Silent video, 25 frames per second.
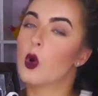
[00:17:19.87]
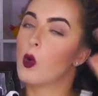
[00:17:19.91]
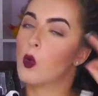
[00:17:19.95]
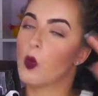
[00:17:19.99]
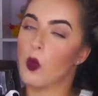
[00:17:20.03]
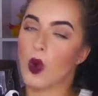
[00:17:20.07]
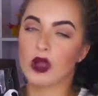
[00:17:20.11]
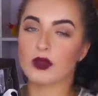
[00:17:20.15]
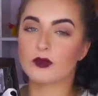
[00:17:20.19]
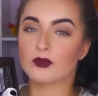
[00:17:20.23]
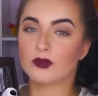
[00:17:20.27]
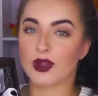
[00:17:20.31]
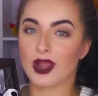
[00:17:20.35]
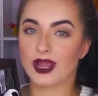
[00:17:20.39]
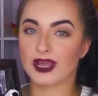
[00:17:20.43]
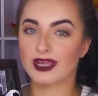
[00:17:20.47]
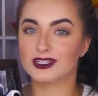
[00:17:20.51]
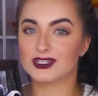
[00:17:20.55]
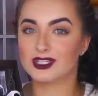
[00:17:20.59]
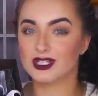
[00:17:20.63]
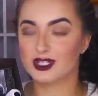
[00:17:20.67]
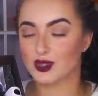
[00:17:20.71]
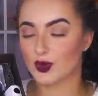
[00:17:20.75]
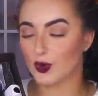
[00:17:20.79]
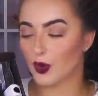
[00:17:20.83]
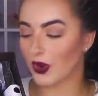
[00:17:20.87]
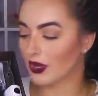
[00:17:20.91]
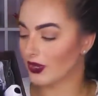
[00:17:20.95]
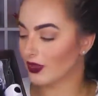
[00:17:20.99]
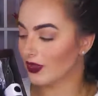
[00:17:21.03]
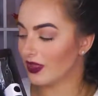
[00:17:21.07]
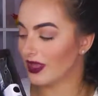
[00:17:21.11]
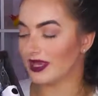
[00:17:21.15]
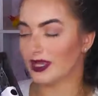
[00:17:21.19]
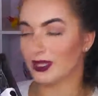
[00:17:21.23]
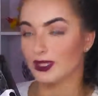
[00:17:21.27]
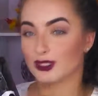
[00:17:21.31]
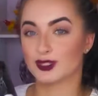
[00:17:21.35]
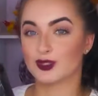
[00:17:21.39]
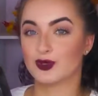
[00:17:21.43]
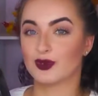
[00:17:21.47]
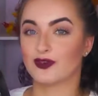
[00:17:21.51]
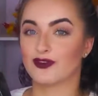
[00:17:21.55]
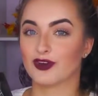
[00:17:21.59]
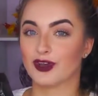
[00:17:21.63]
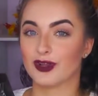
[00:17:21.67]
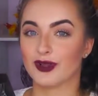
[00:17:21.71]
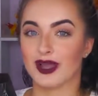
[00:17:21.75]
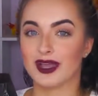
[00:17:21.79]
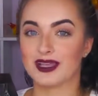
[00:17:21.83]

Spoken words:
one brand tutorial, and I'll do it for you